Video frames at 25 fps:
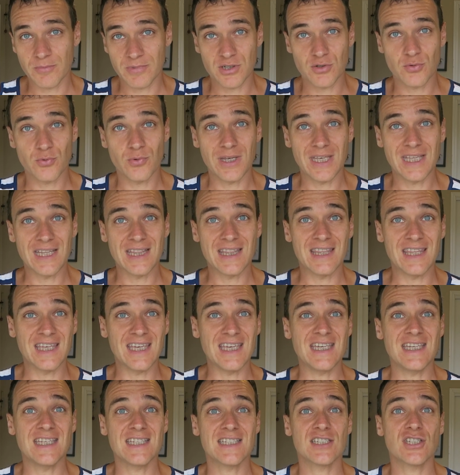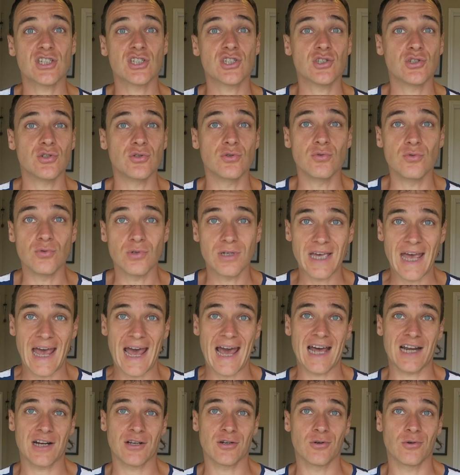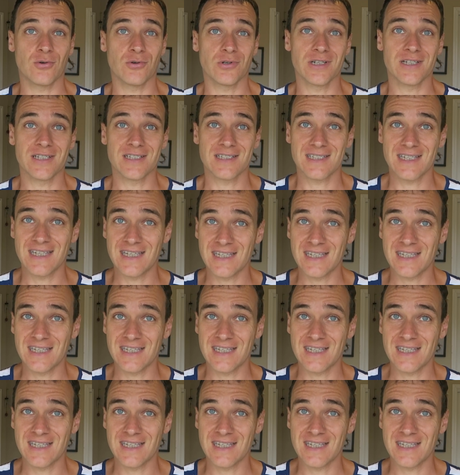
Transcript: between these two categories